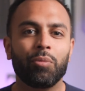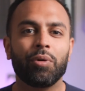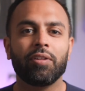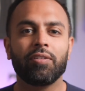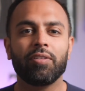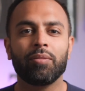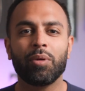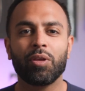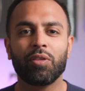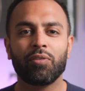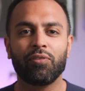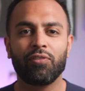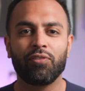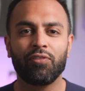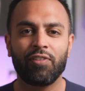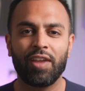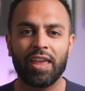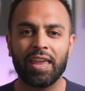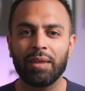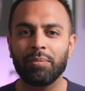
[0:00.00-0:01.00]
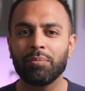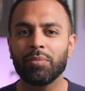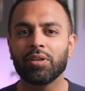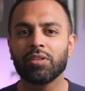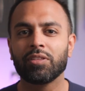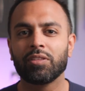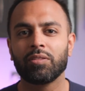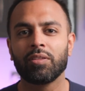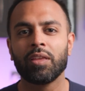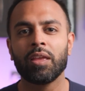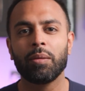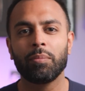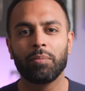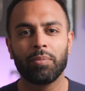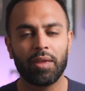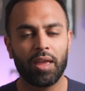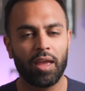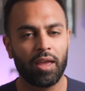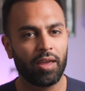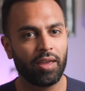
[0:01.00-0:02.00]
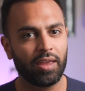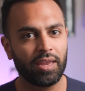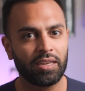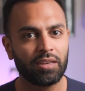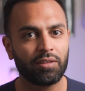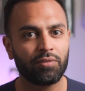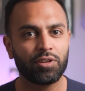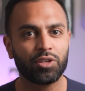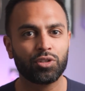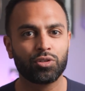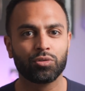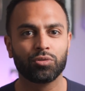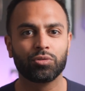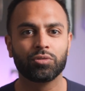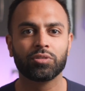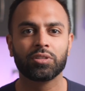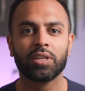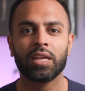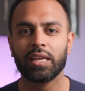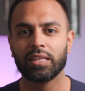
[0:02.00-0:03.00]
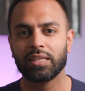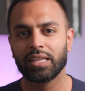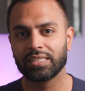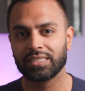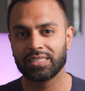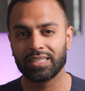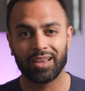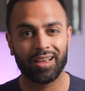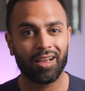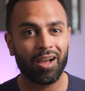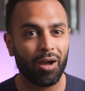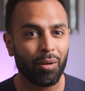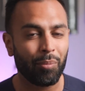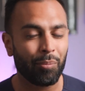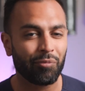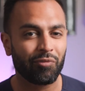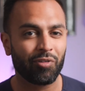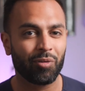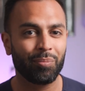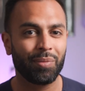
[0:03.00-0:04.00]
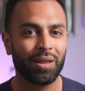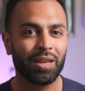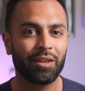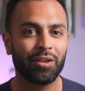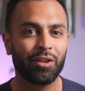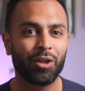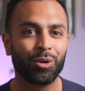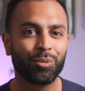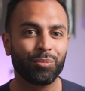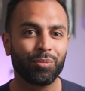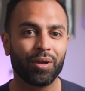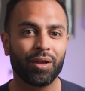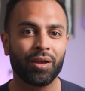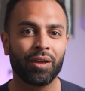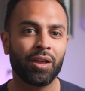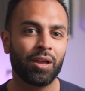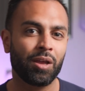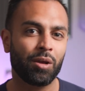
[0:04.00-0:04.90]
One of the most famous individuals that succumbed from melanoma